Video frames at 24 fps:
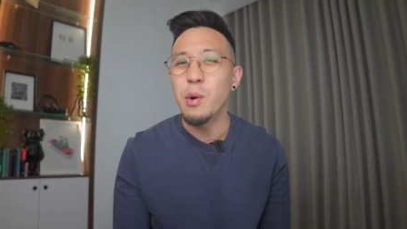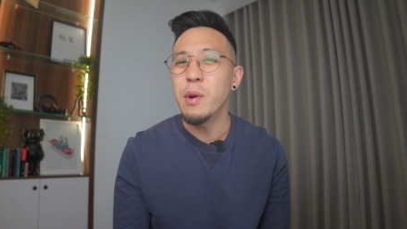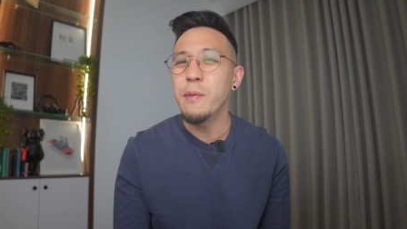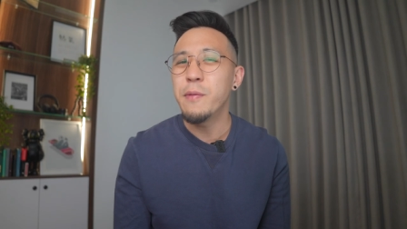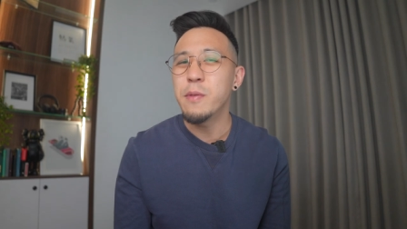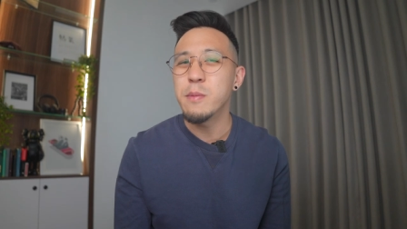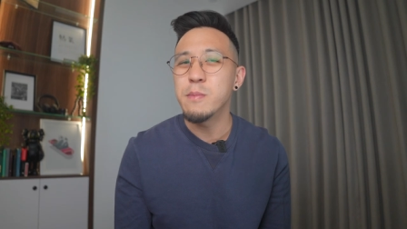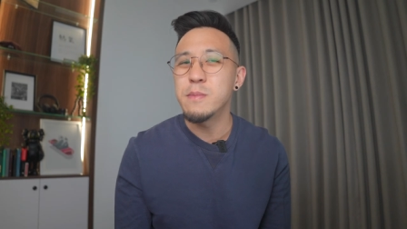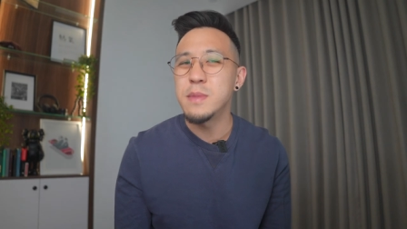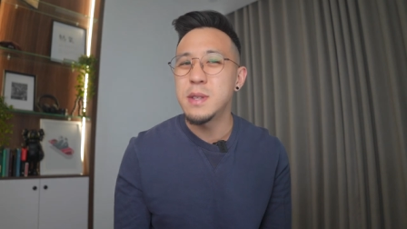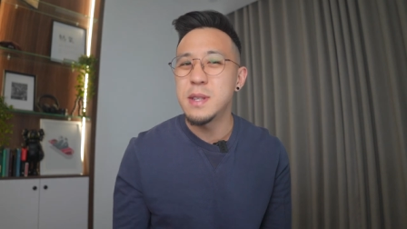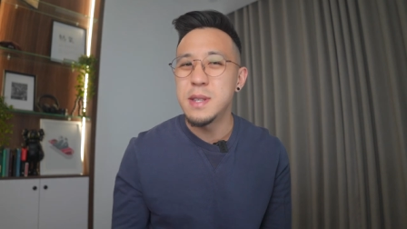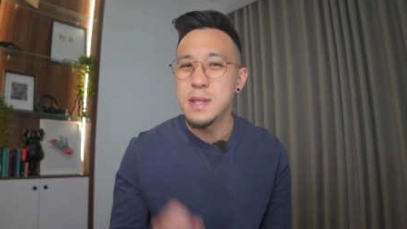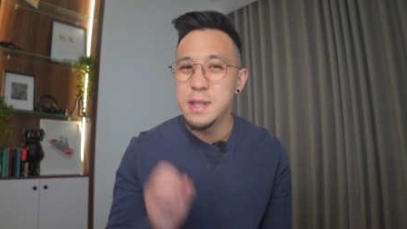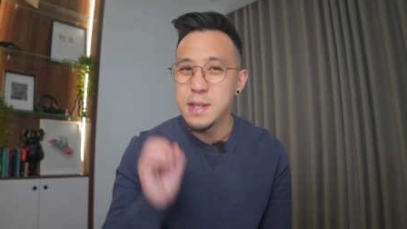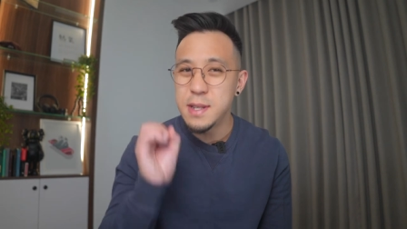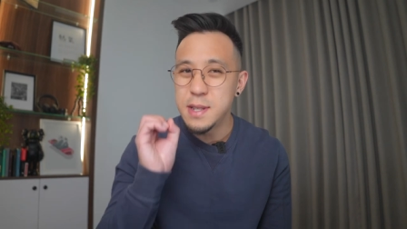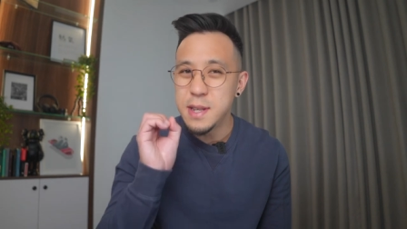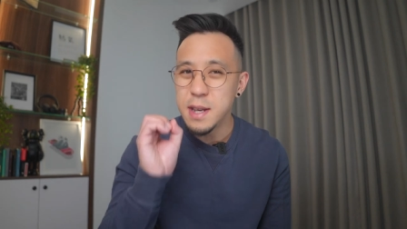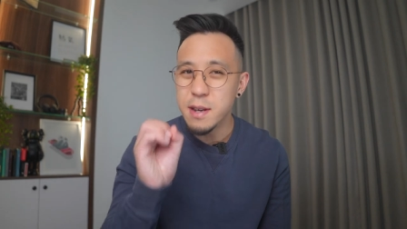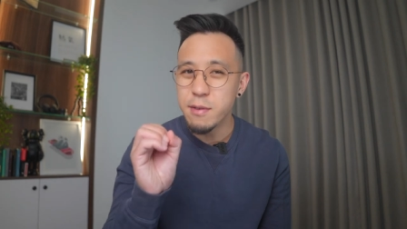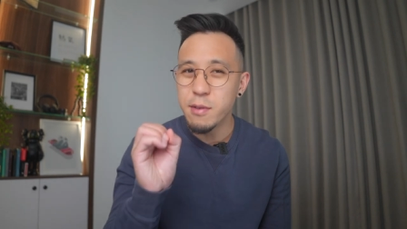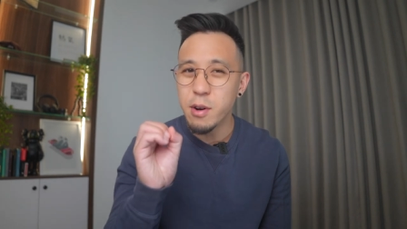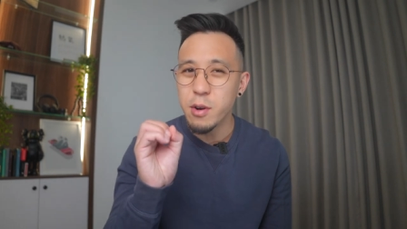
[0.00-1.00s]
went from
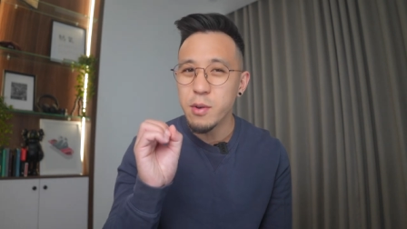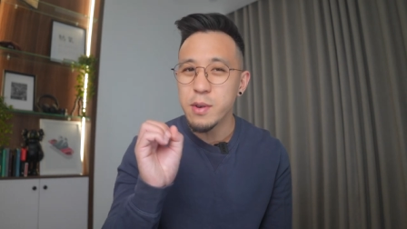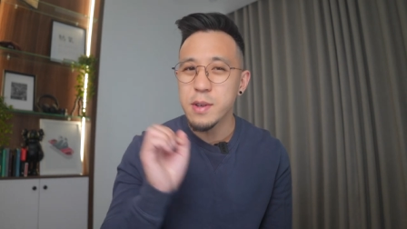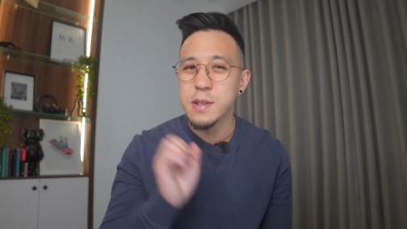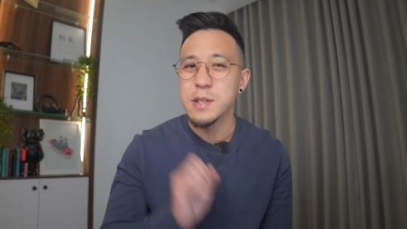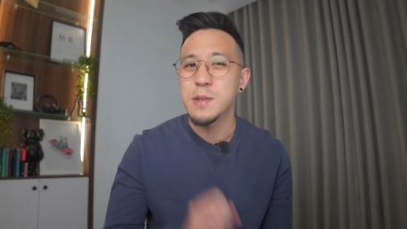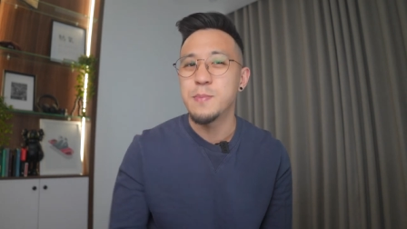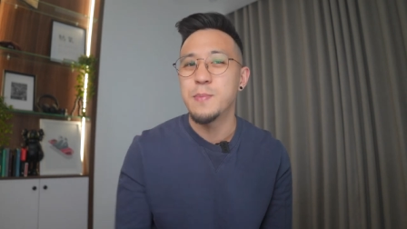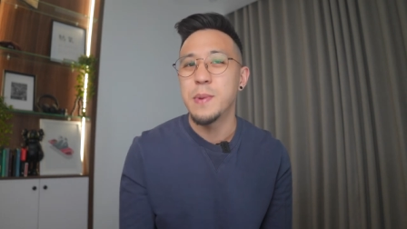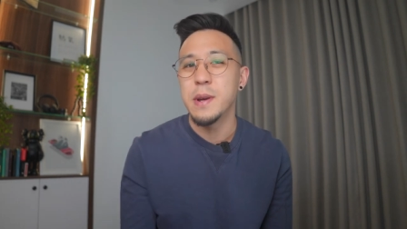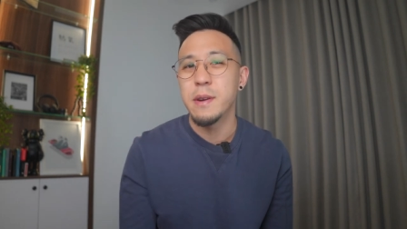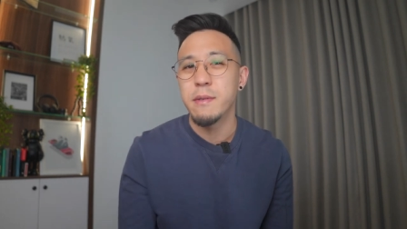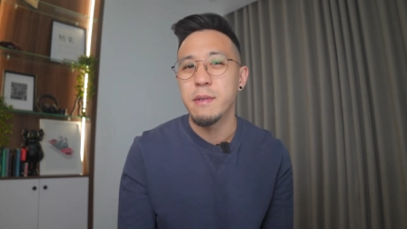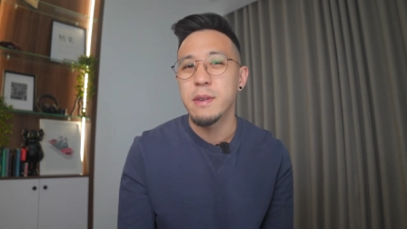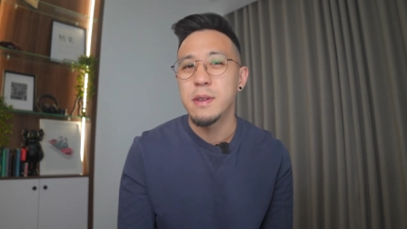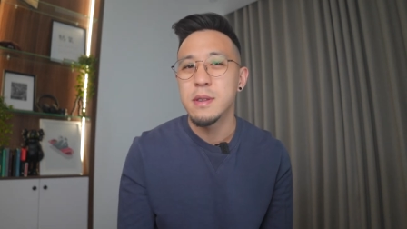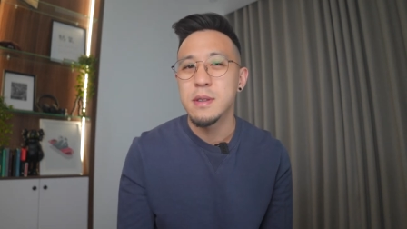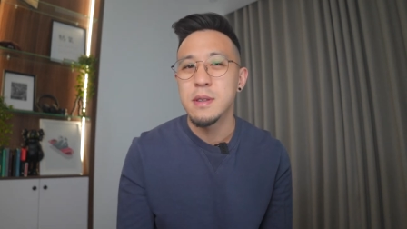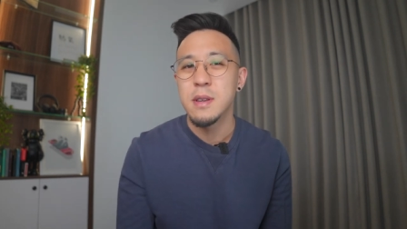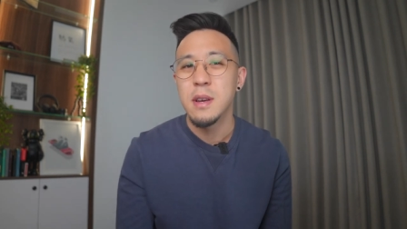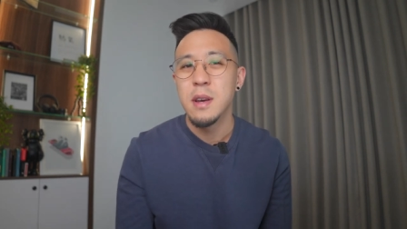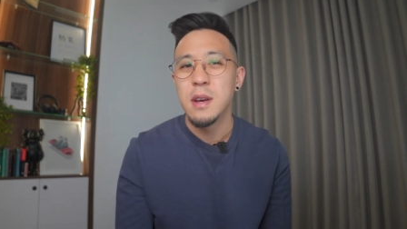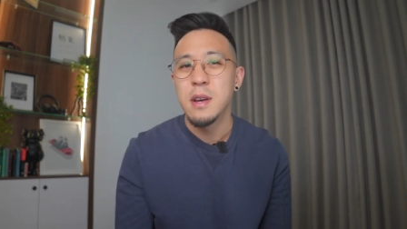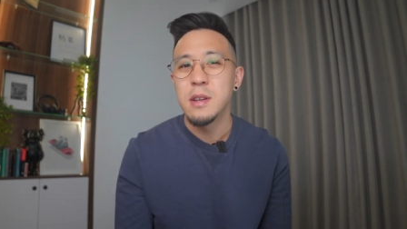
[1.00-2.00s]
zero
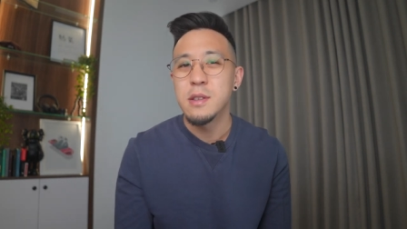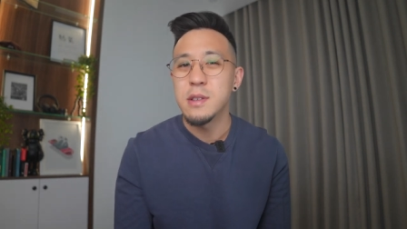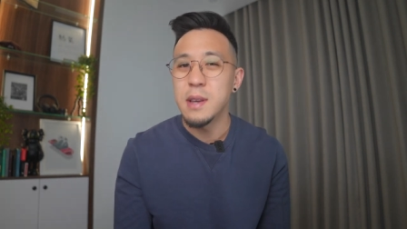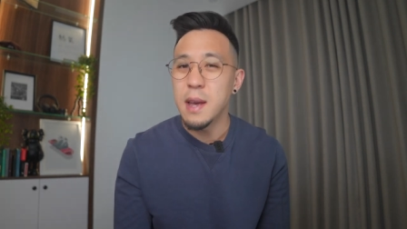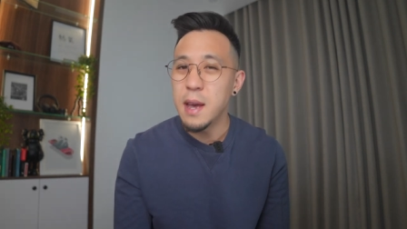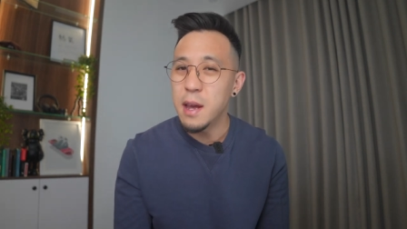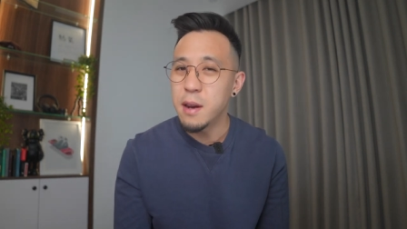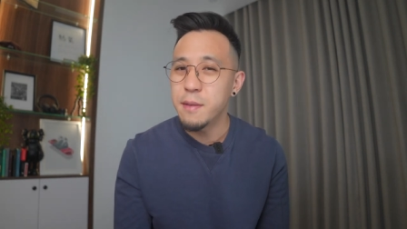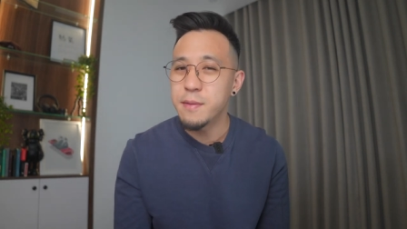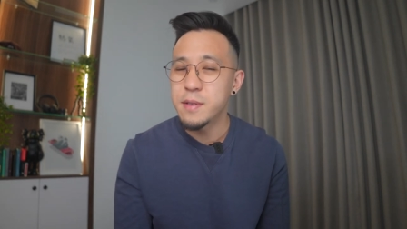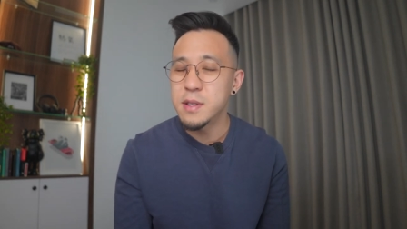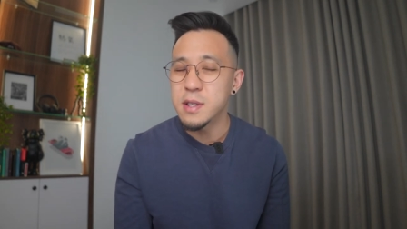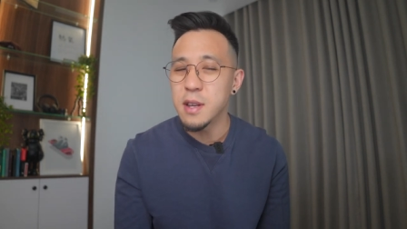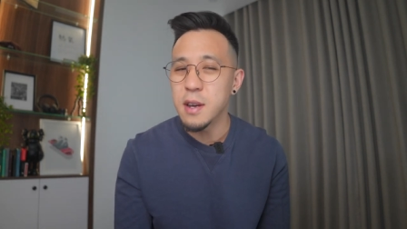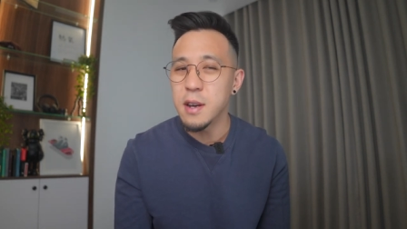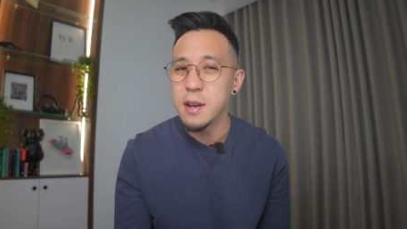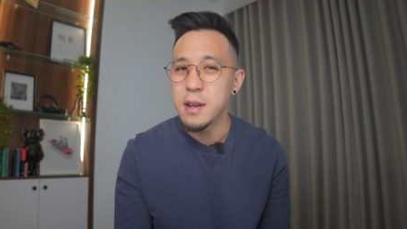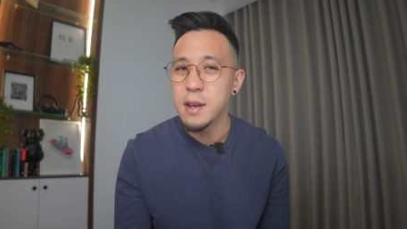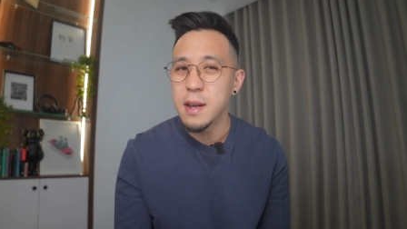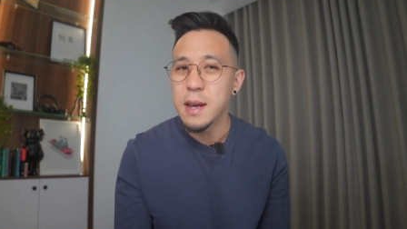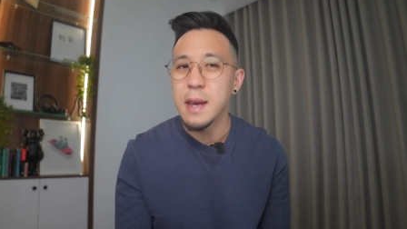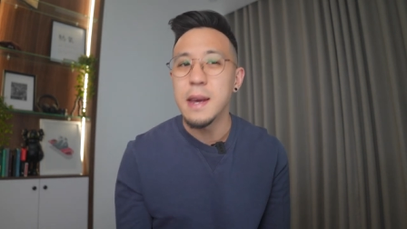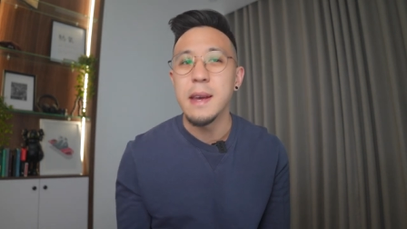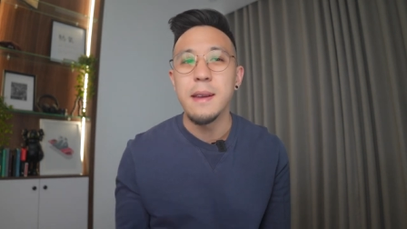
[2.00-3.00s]
experience to head of
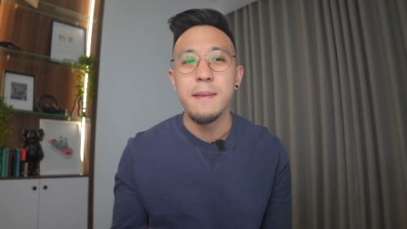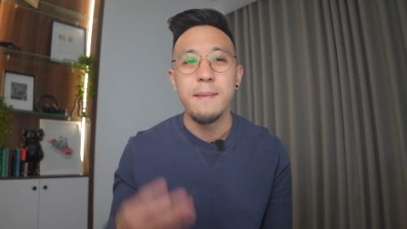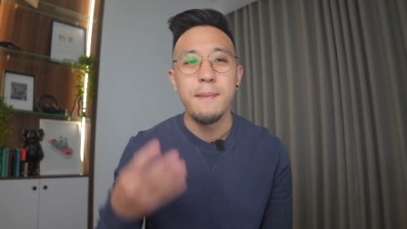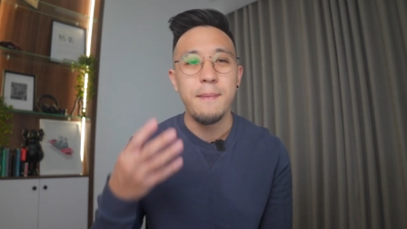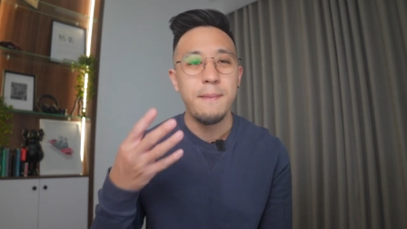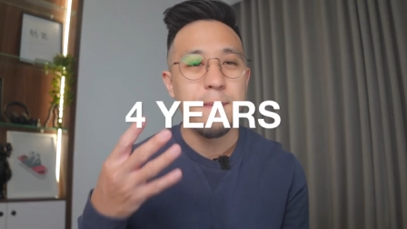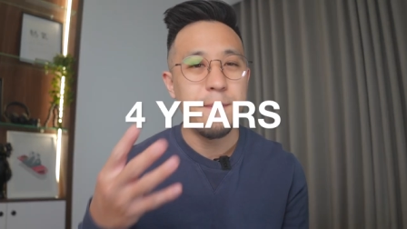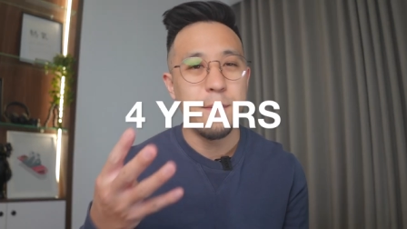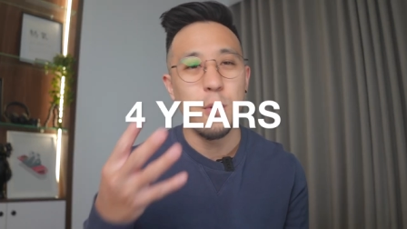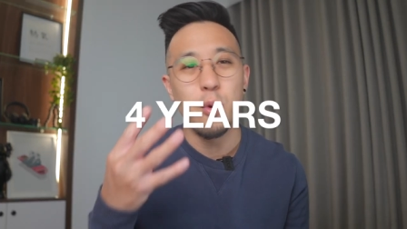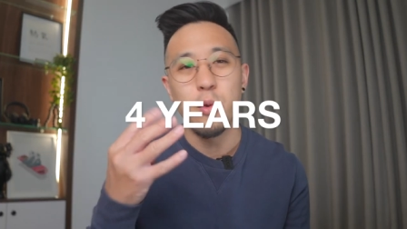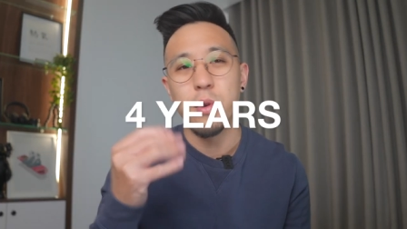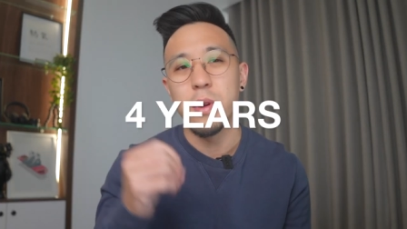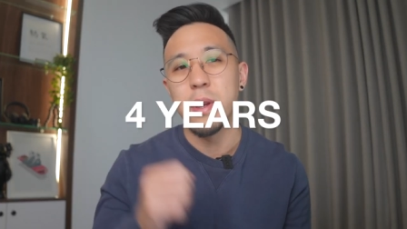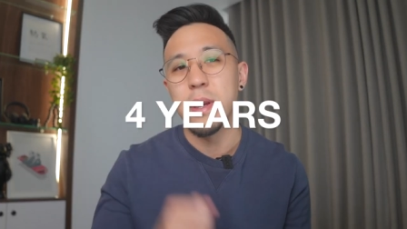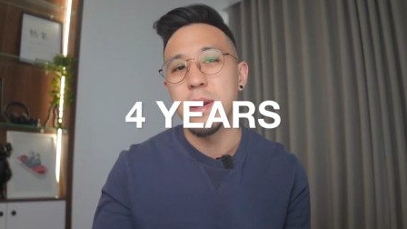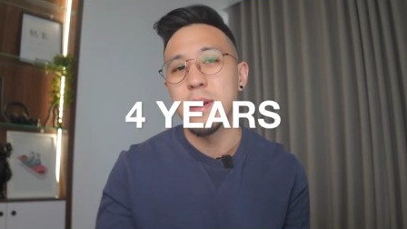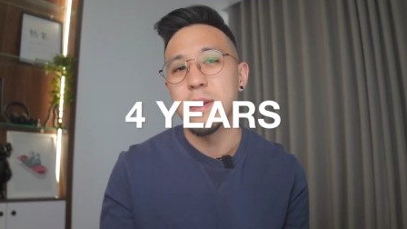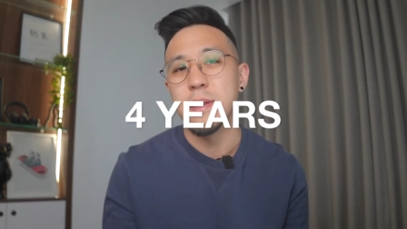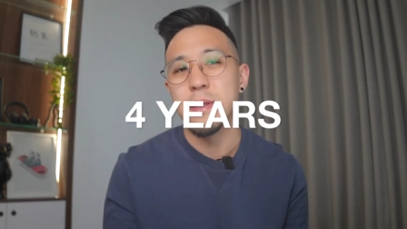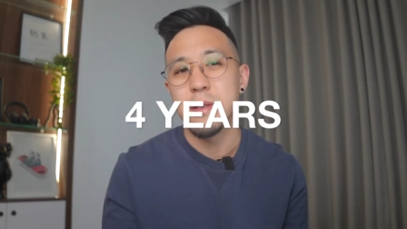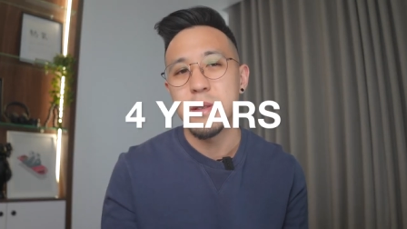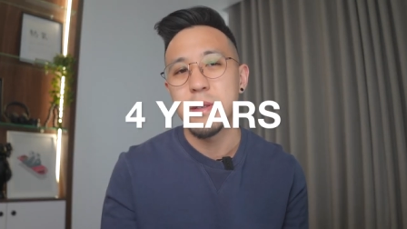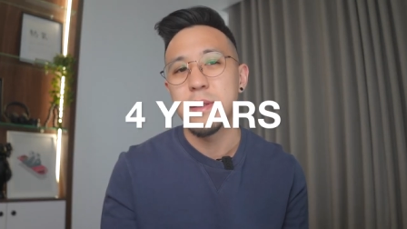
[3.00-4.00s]
design in four
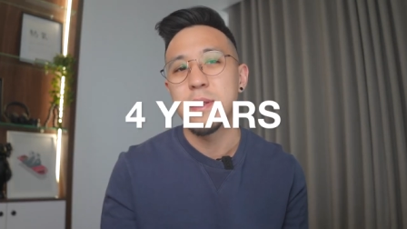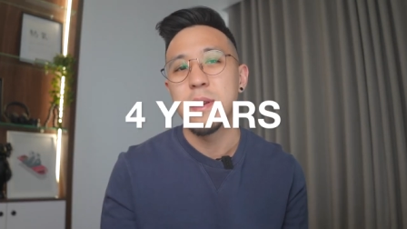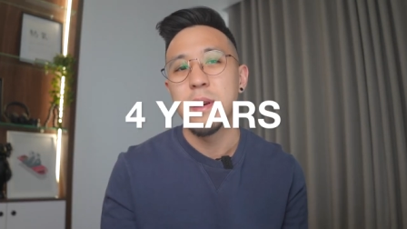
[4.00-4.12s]
years.